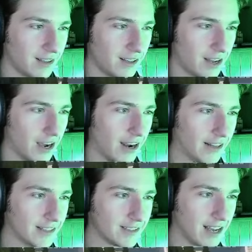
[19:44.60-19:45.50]
Alright,
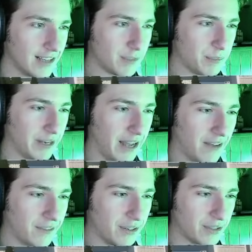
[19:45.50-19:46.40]
this guy's a bit
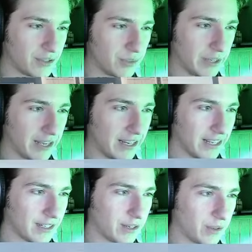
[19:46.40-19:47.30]
heavier, so we got to
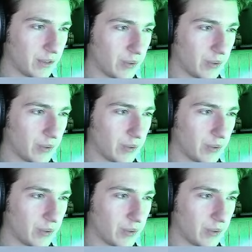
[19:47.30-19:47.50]
get going quite